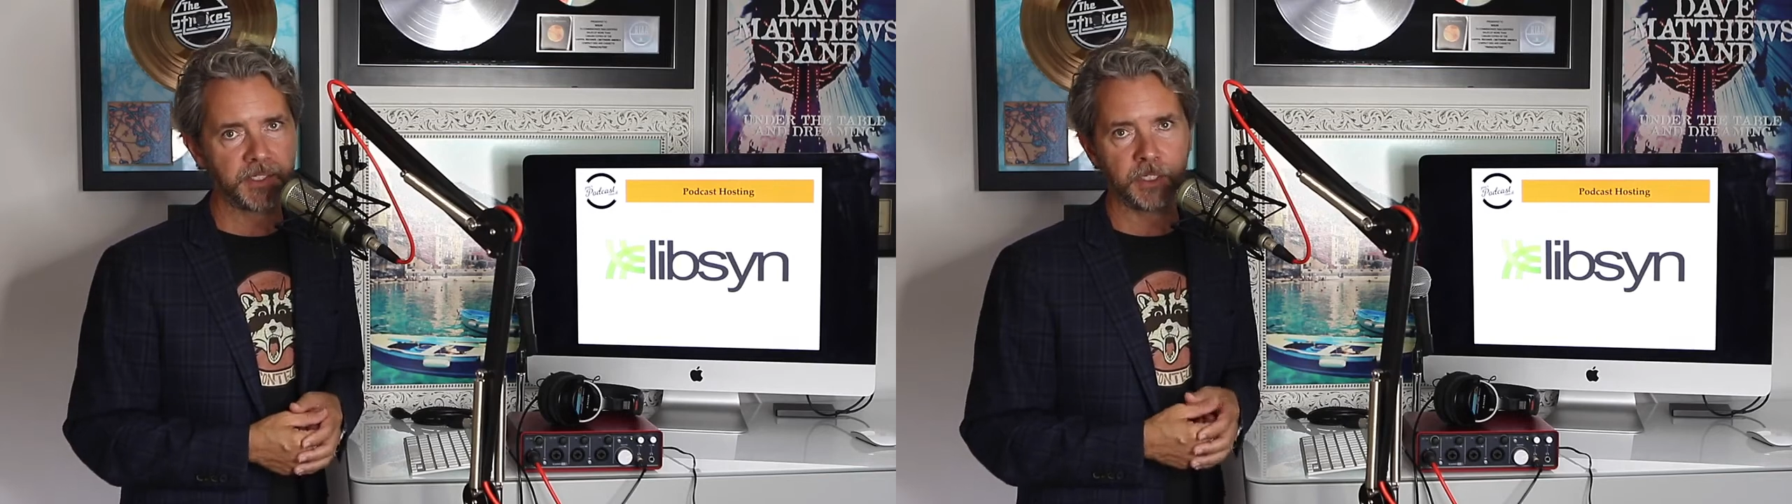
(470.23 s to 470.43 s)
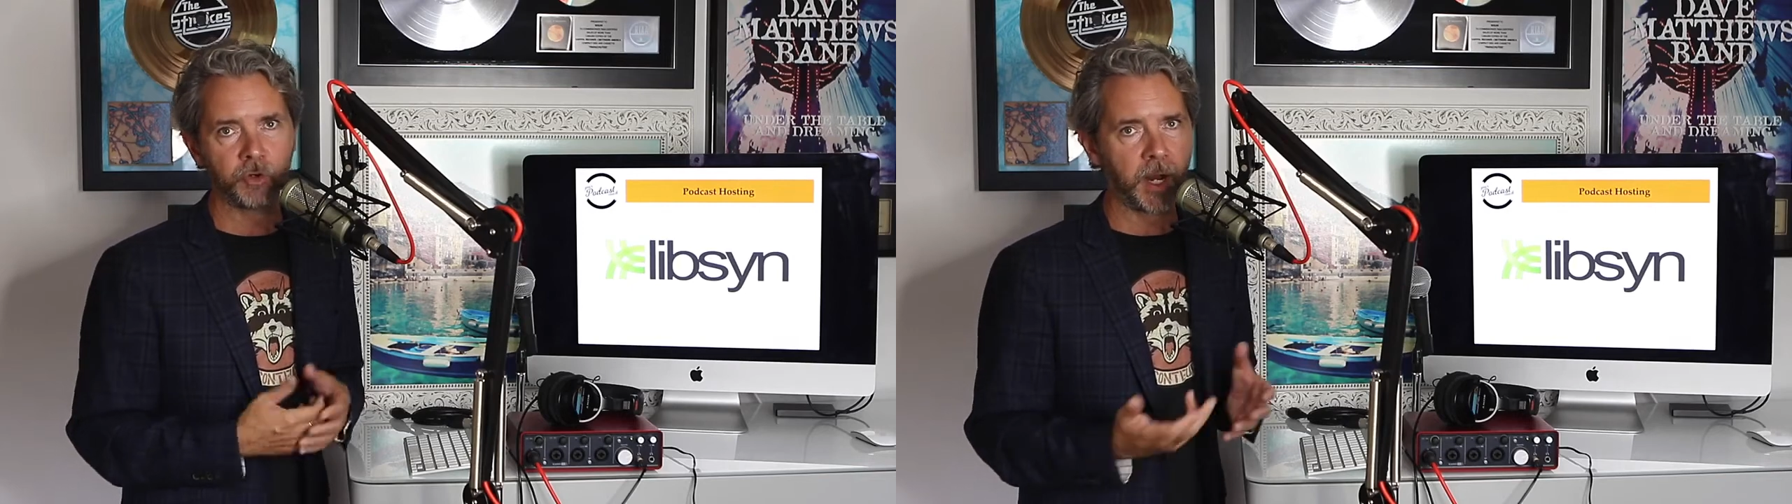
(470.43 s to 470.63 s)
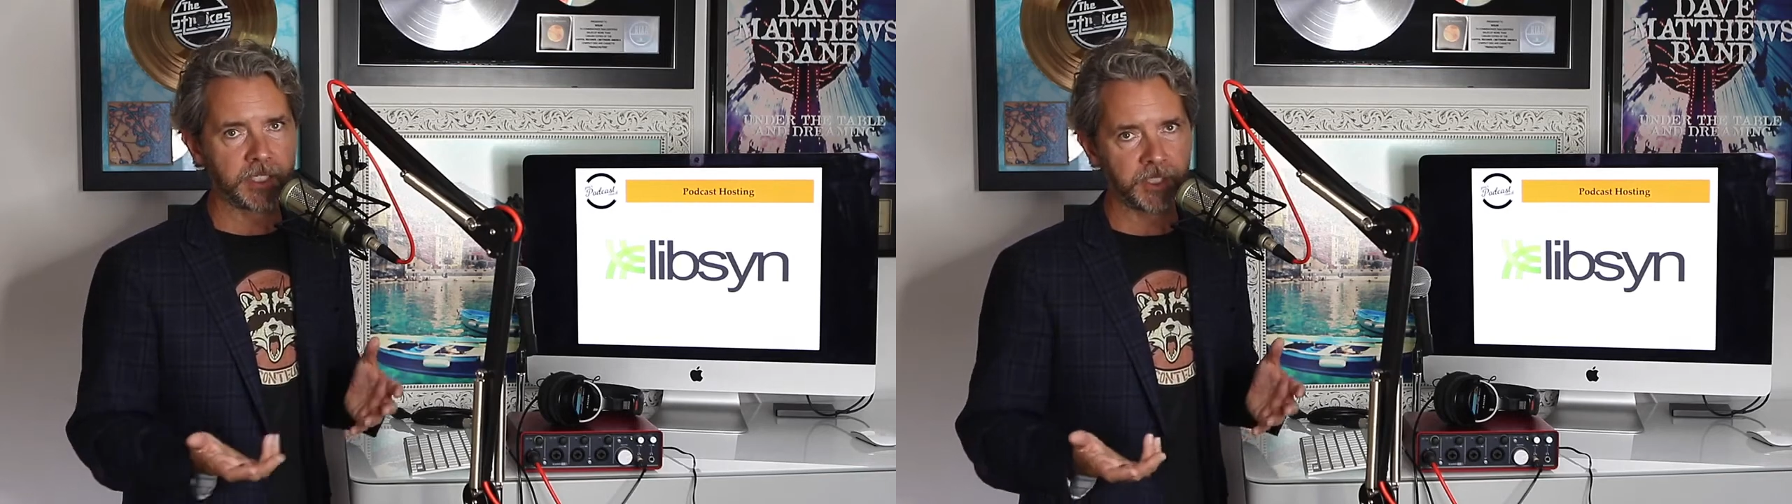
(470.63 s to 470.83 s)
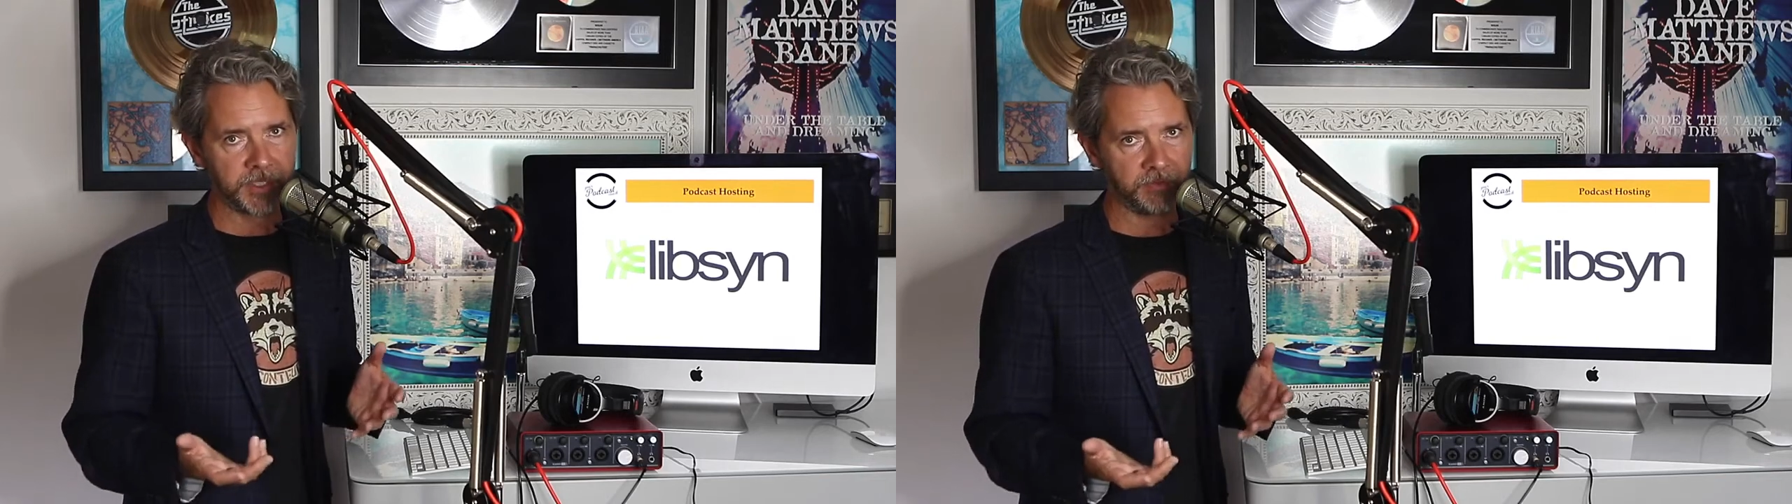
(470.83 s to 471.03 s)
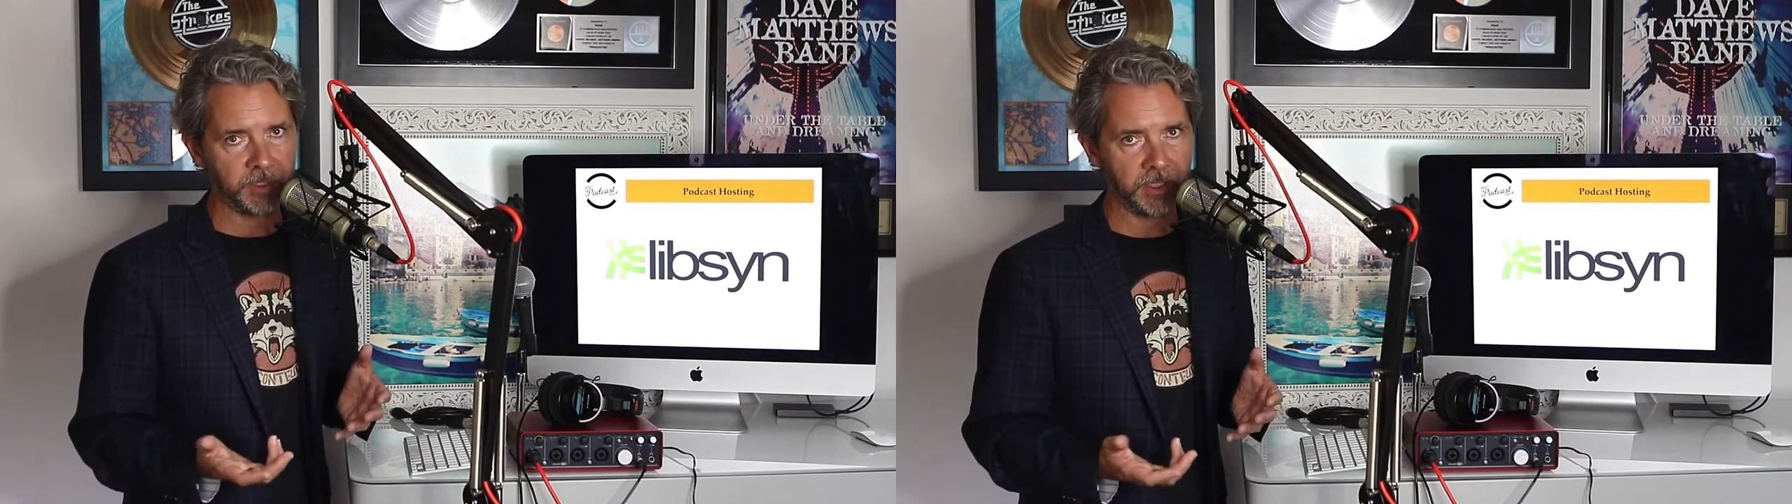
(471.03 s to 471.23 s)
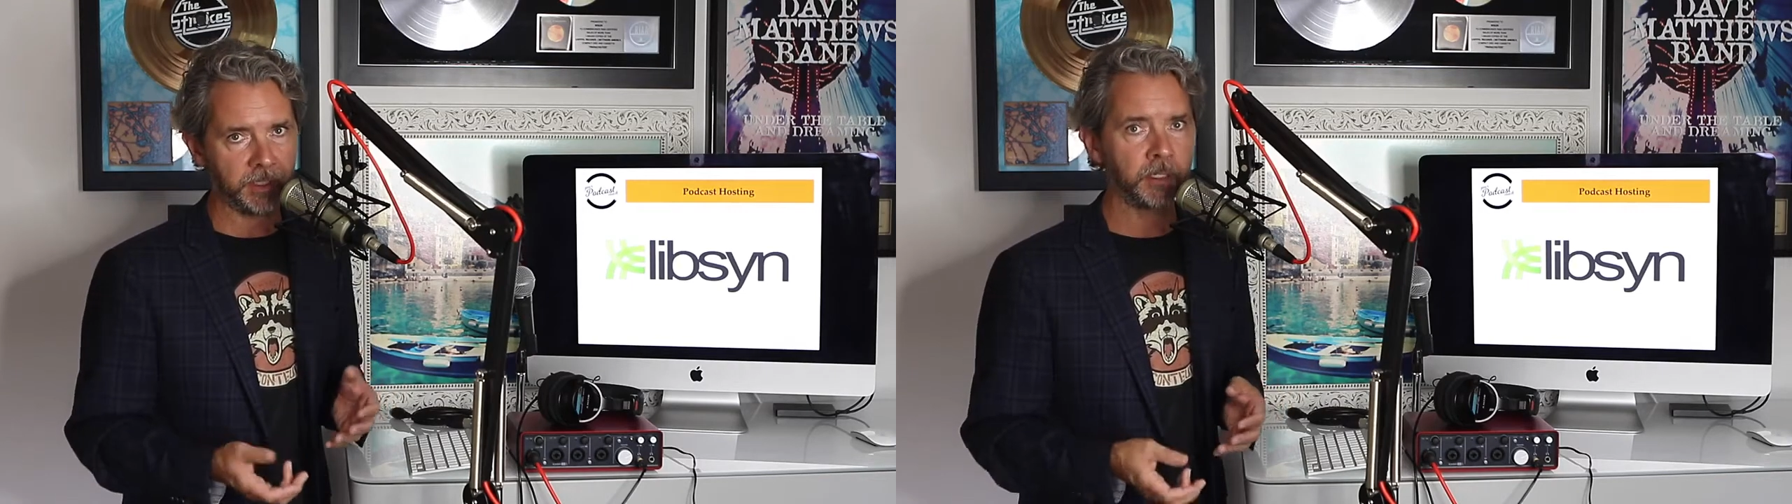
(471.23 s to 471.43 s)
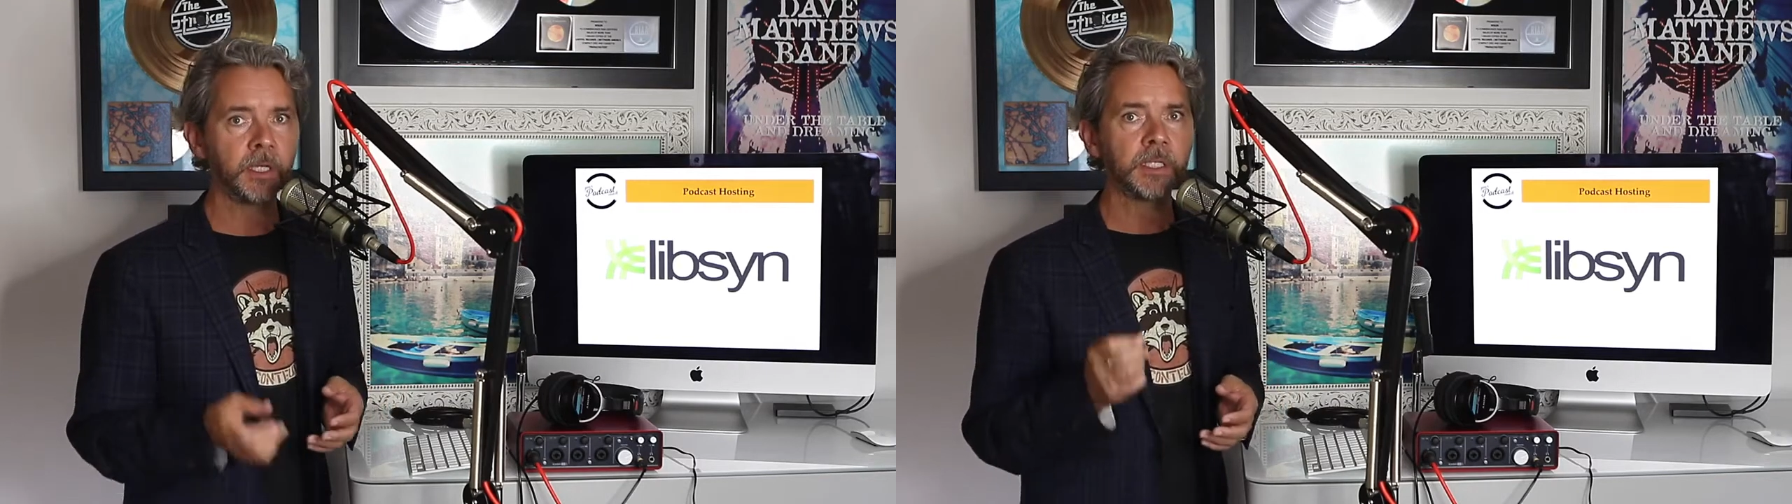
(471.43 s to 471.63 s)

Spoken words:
and it crashes everything.